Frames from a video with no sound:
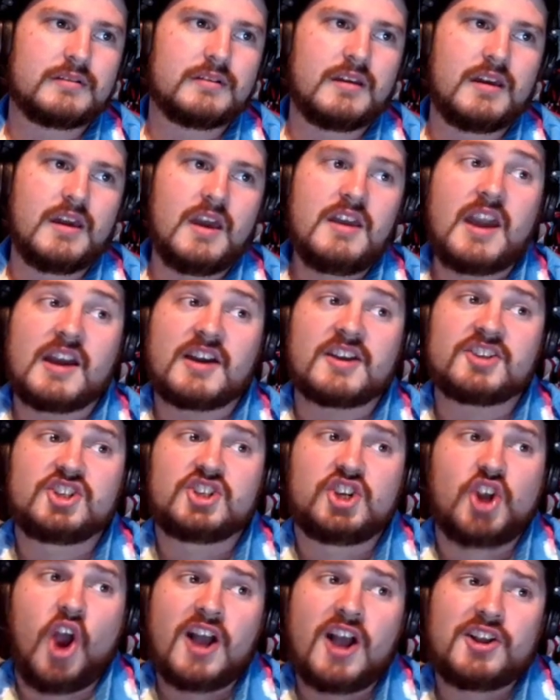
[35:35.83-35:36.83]
actresses. Yeah, because
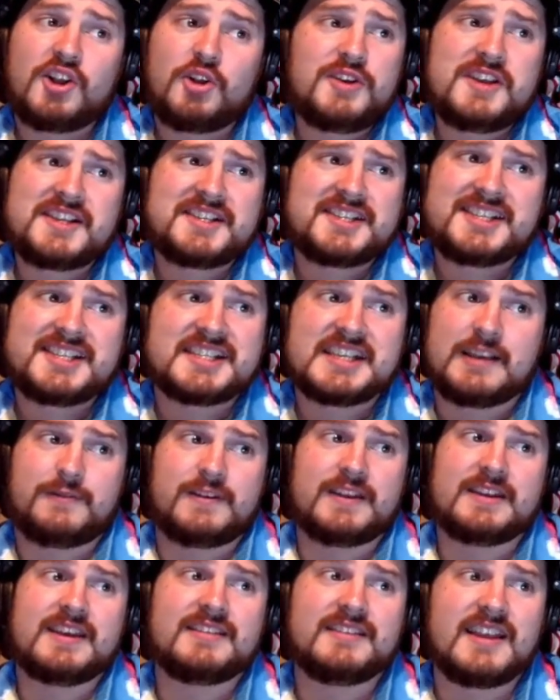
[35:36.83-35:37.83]
John in Cleese place. is
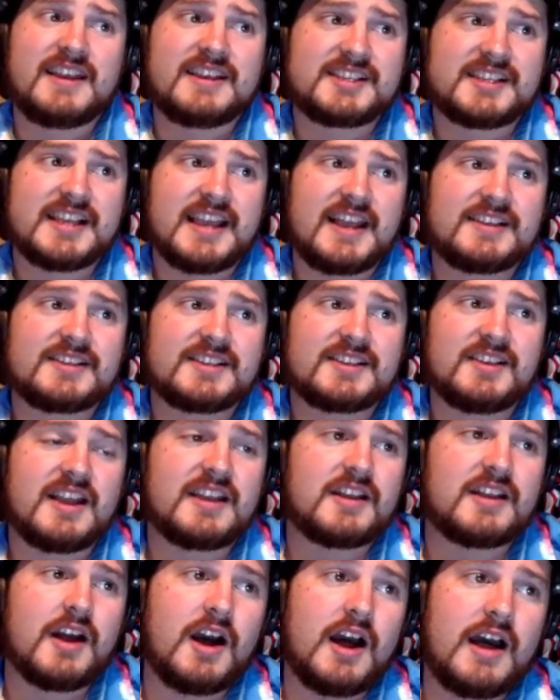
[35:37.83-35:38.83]
even in this as
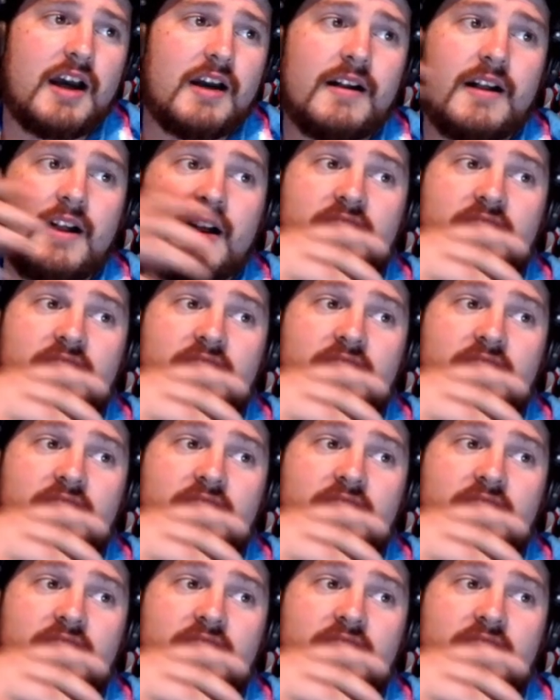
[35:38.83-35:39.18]
like uh,